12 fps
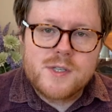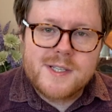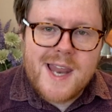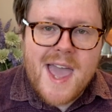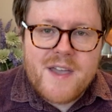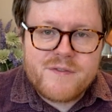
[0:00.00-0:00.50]

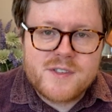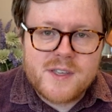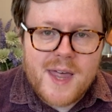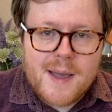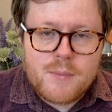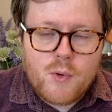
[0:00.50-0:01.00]
left at
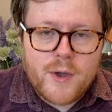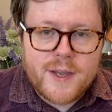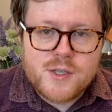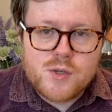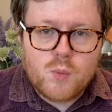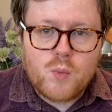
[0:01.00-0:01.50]
that
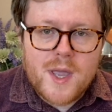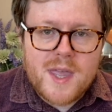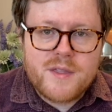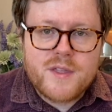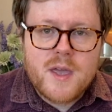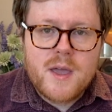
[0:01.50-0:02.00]
point
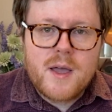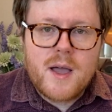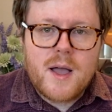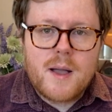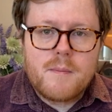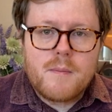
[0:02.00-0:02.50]
with
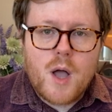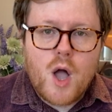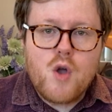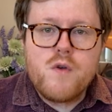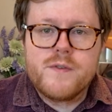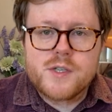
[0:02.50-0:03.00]

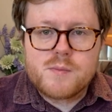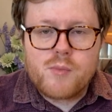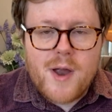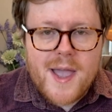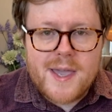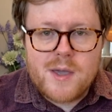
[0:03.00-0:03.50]

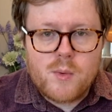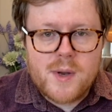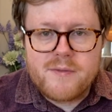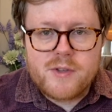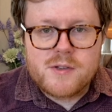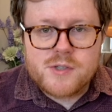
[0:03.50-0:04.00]
overspray, or
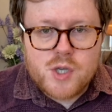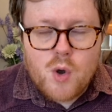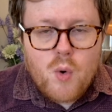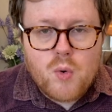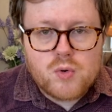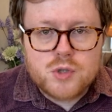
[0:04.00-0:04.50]
whatever it's
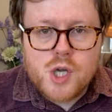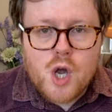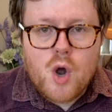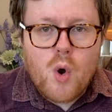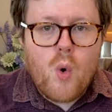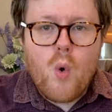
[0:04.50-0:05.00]
called,
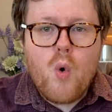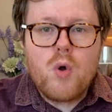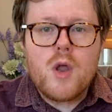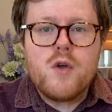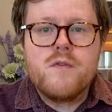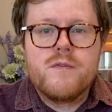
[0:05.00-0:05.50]
all
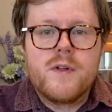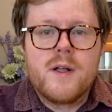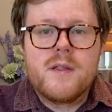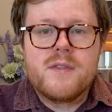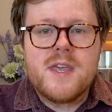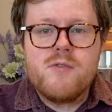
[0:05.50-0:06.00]
over
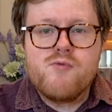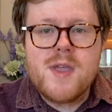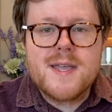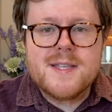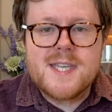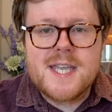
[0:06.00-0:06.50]
the
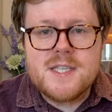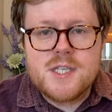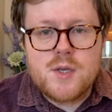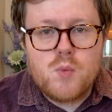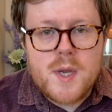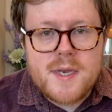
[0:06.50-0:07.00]
rear
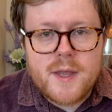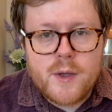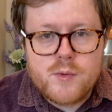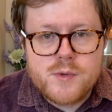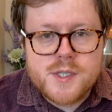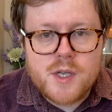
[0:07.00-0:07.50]
tinted
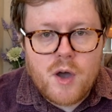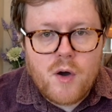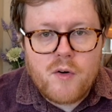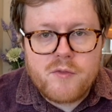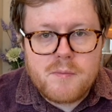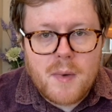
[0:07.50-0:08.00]
windows
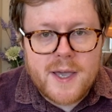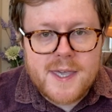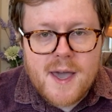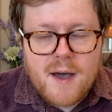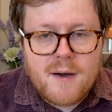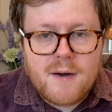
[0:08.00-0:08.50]
of my
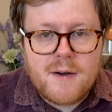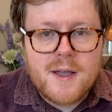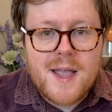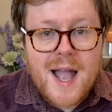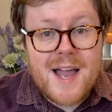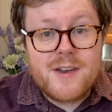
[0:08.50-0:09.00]
car
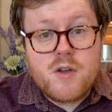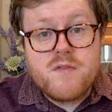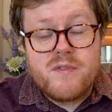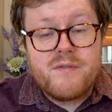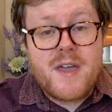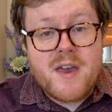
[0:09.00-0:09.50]
and
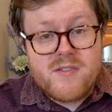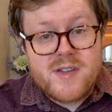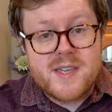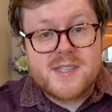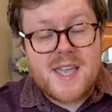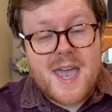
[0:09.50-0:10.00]
over
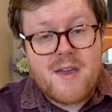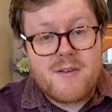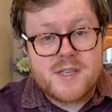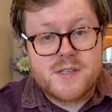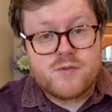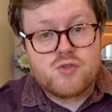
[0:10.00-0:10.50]
various
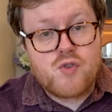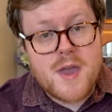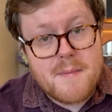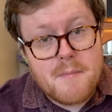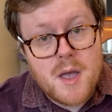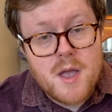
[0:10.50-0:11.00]
areas of
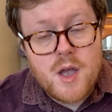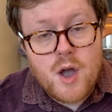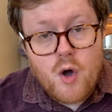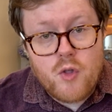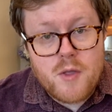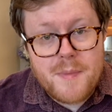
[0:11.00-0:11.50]
trim
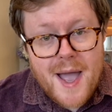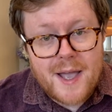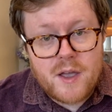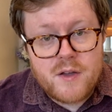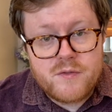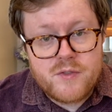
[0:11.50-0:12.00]
on the back
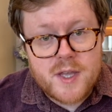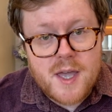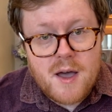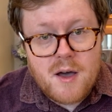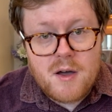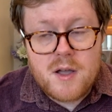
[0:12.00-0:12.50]
of the car.